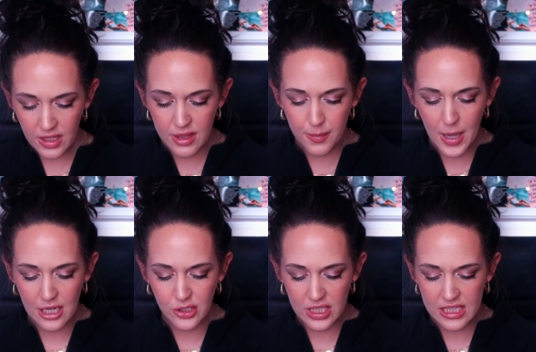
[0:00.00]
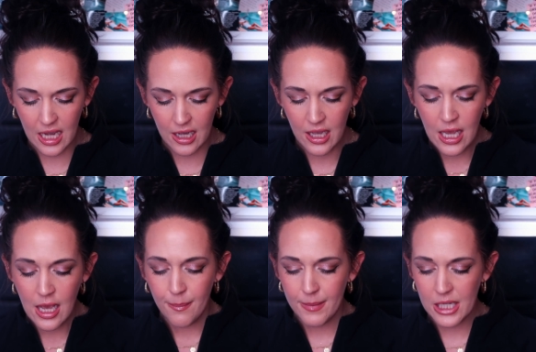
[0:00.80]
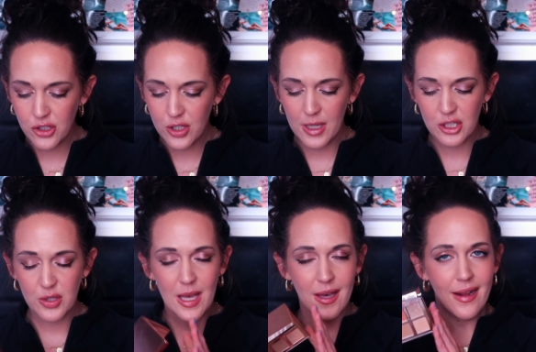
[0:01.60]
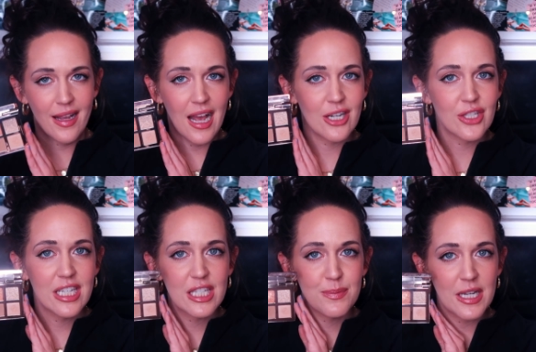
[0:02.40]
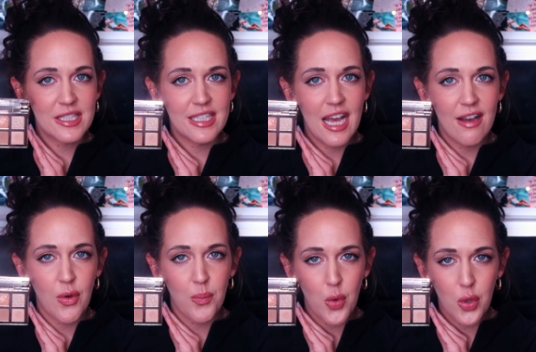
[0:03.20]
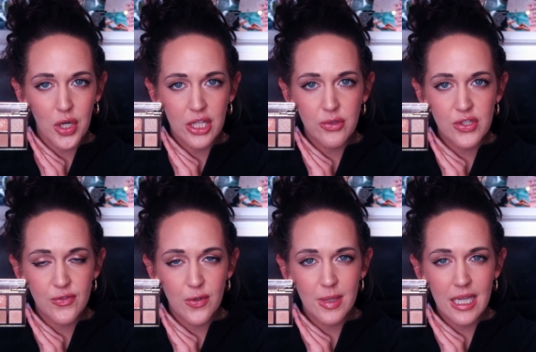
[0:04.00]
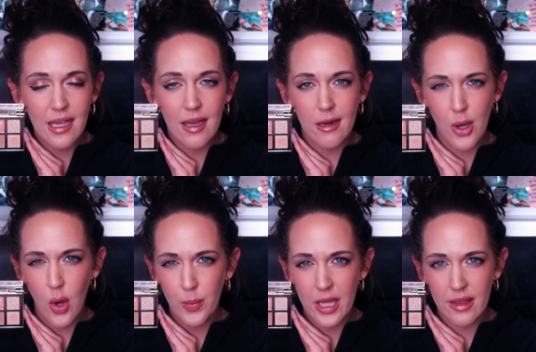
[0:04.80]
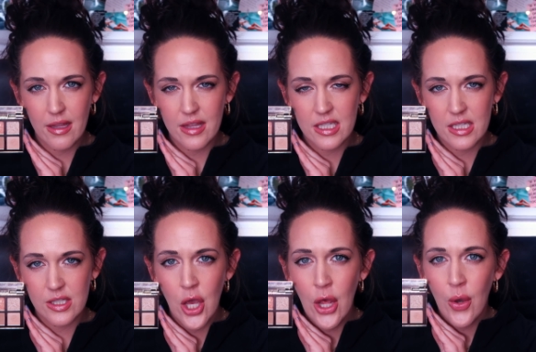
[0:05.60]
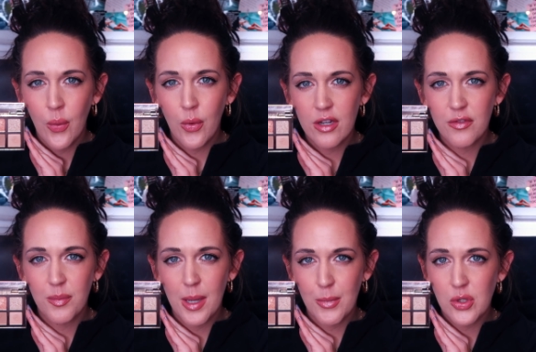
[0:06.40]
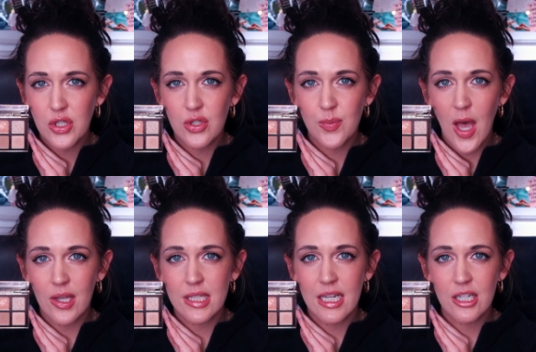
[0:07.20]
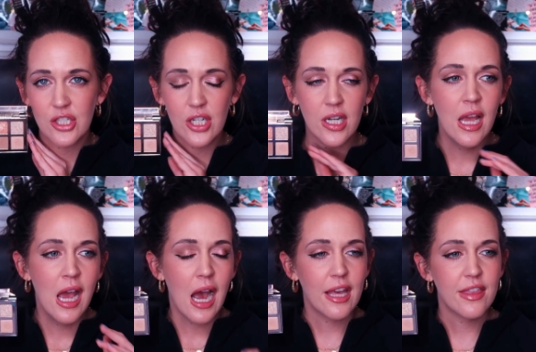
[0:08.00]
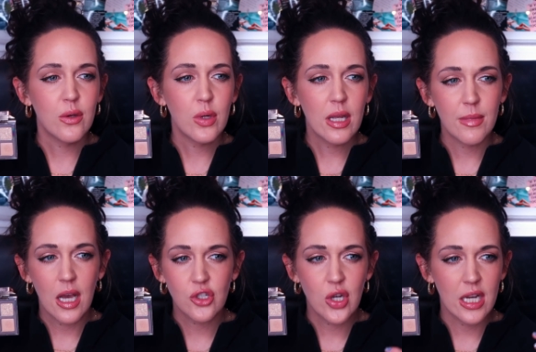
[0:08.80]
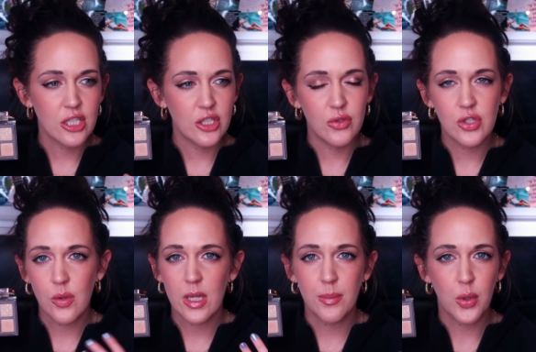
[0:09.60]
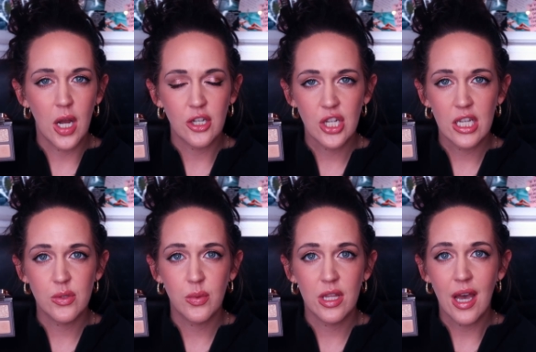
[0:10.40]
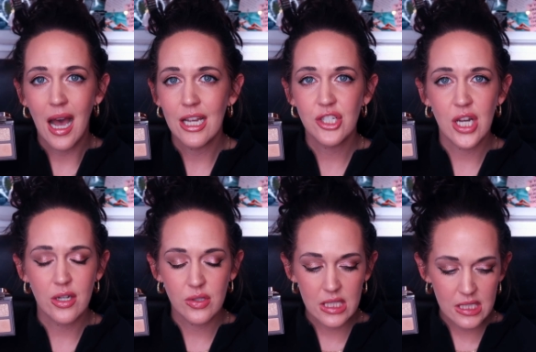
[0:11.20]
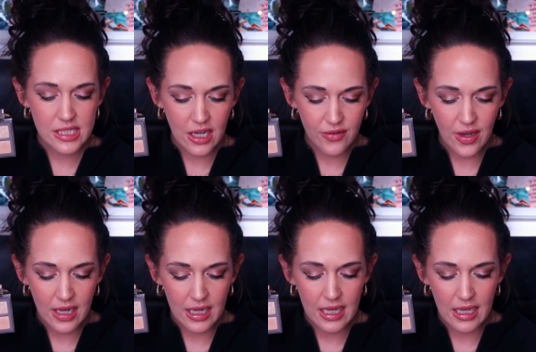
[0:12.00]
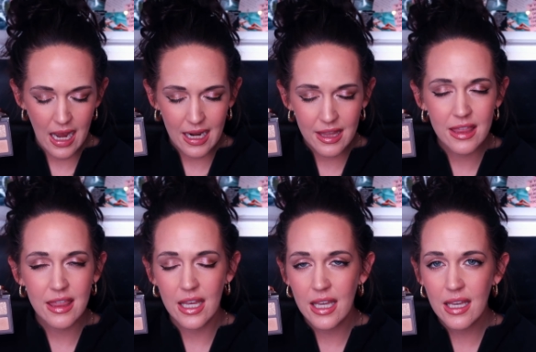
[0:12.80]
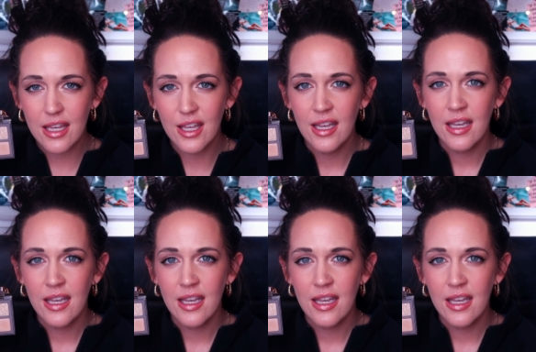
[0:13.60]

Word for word: The Patrick Ta Major Dimension palette I actually expected to have more use for me and I'm hoping that this is one of my most used palettes next year. I think when I'm not trying to do so many projects with eyeshadows and stuff, I think